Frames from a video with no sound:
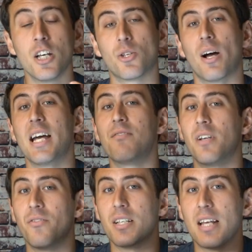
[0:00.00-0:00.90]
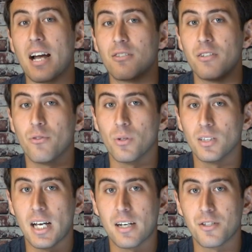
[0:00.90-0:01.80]
So I have done this actually for a
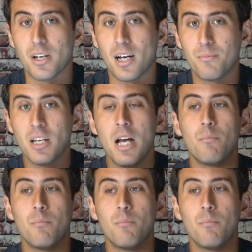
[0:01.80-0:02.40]
lot of jobs.